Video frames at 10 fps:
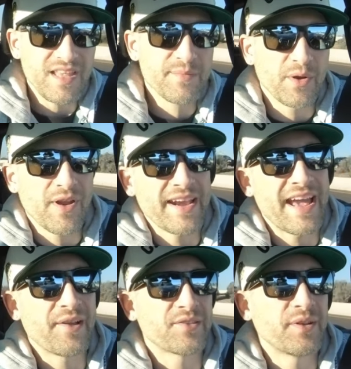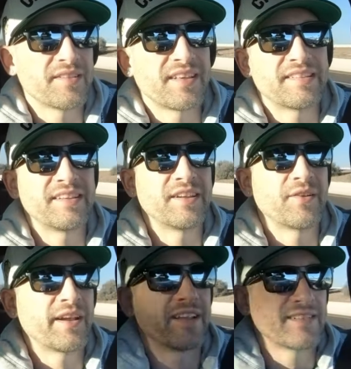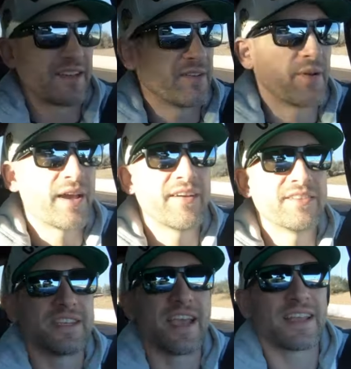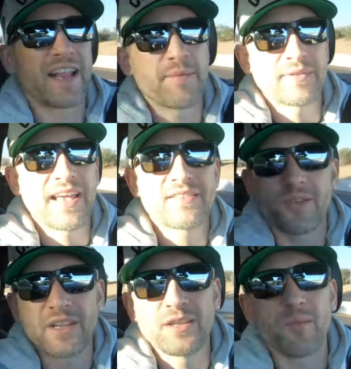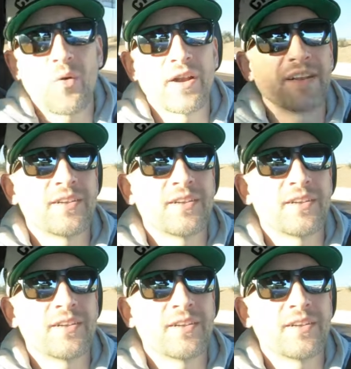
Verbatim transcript: I mean, right now it's only 60 degrees. I do have a jacket on, but that's only in the morning.